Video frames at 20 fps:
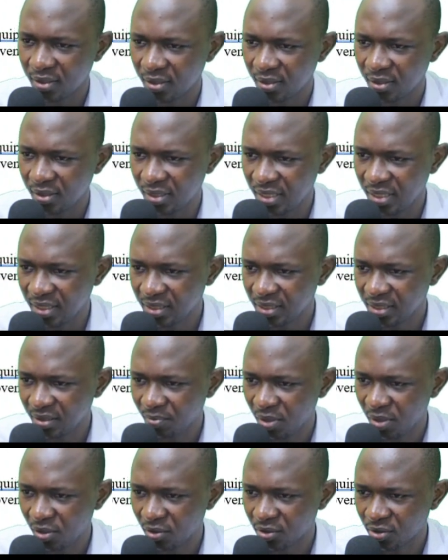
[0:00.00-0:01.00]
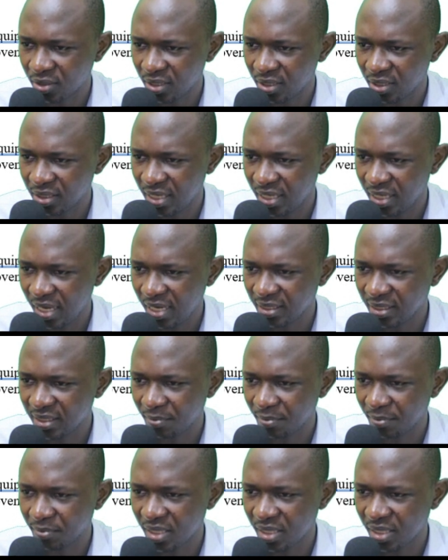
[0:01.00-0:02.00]
This belongs this year,
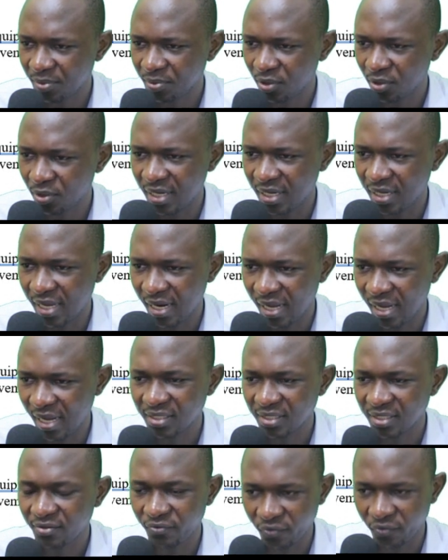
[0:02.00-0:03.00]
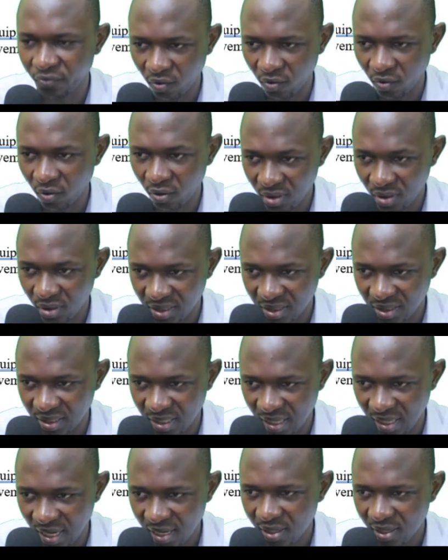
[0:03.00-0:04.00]
subscription in arrears for this
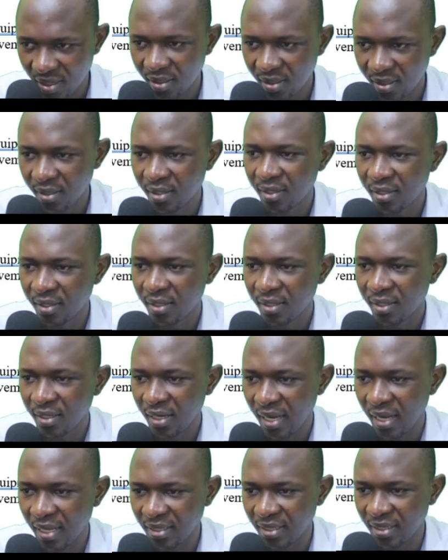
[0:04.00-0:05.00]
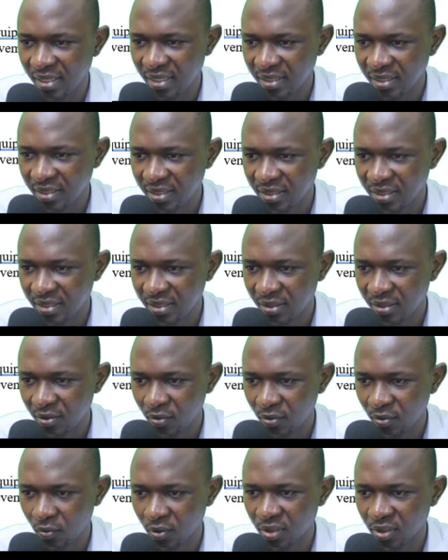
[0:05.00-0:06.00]
year, and this
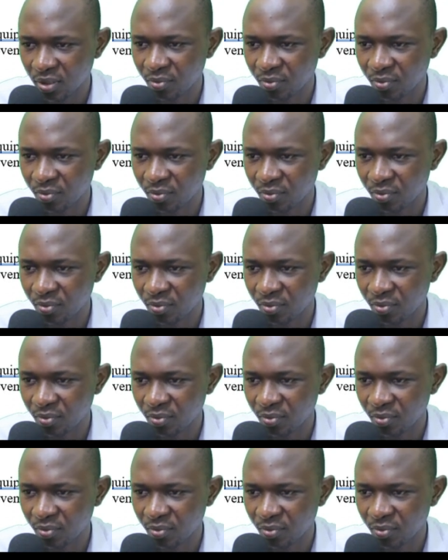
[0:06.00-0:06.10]
was